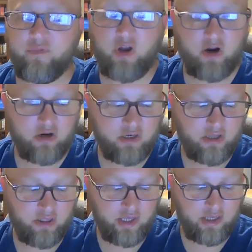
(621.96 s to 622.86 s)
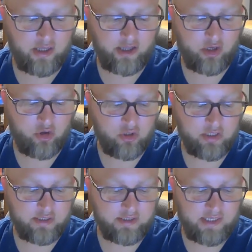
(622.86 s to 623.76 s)
hard to think that they
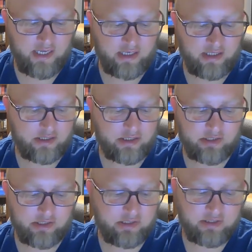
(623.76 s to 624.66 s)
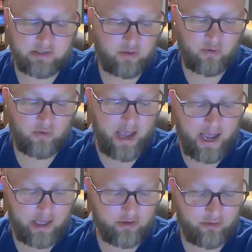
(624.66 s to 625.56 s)
couldn't see it, because it's just so
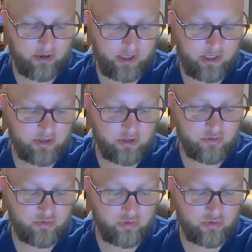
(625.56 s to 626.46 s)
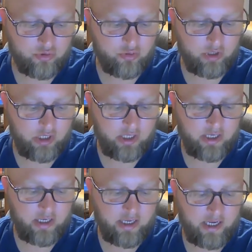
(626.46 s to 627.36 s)
accurate and so true
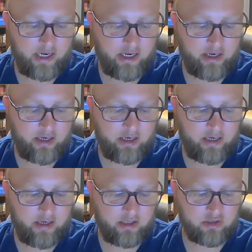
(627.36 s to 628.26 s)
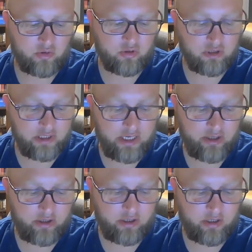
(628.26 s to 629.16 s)
and so
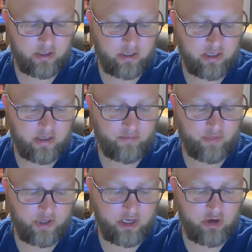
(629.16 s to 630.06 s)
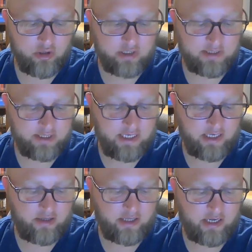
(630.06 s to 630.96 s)
clear, but they couldn't see
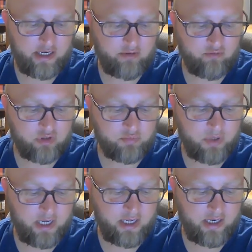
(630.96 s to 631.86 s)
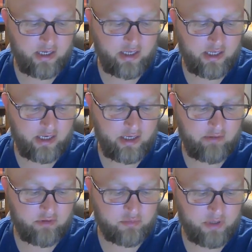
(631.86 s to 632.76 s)
it. They respond, and they
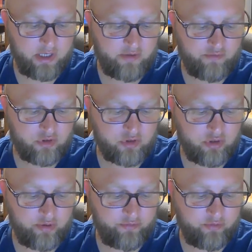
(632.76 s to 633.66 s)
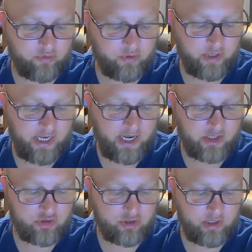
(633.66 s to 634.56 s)
respond in verse 34. They
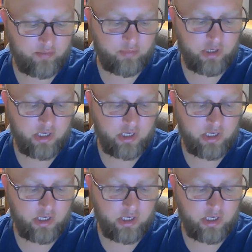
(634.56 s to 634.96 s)
answered him,